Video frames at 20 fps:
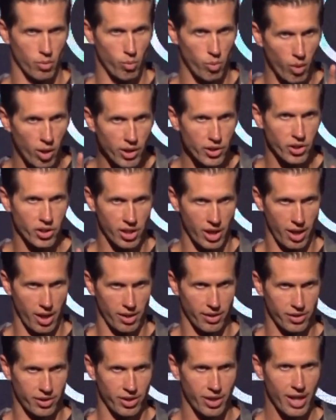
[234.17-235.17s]
One
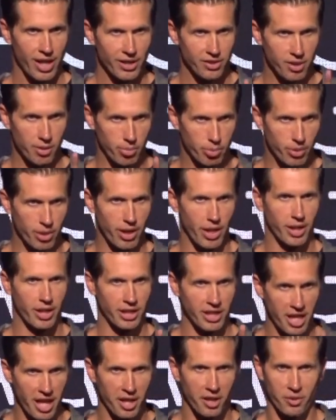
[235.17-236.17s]
chance to break
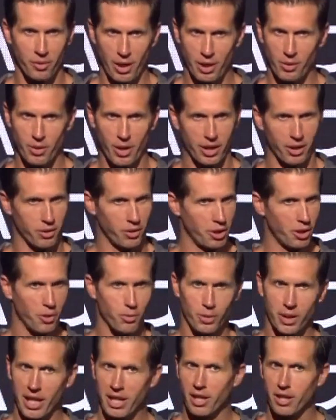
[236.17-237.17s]
an eighth grade record. You
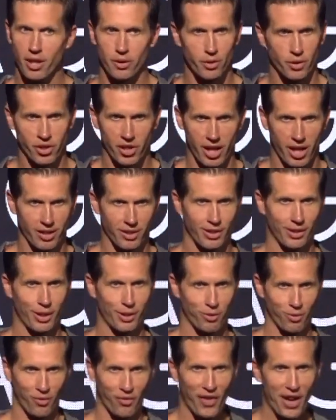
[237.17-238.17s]
don't get another chance
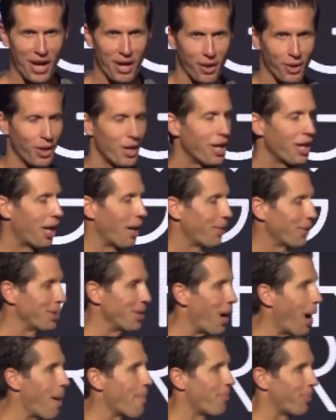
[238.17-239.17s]
unless you fail. And I was
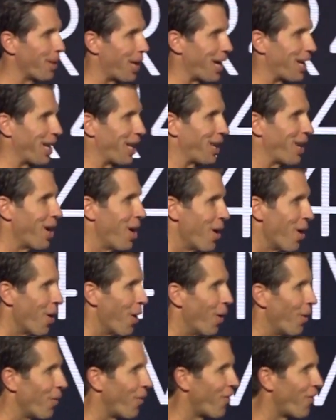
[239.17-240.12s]
not planning on